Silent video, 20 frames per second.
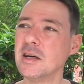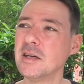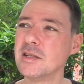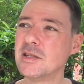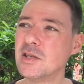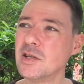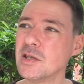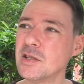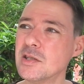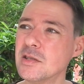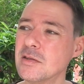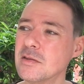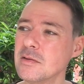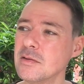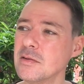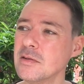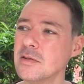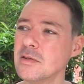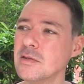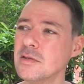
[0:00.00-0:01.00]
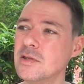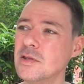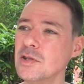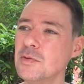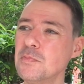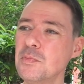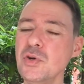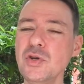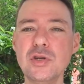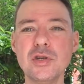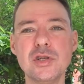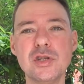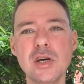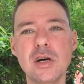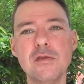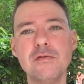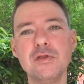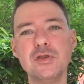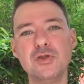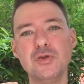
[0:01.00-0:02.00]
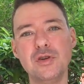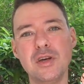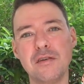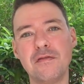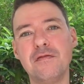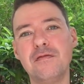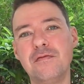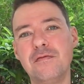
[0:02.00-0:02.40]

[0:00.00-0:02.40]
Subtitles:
just put yourself into their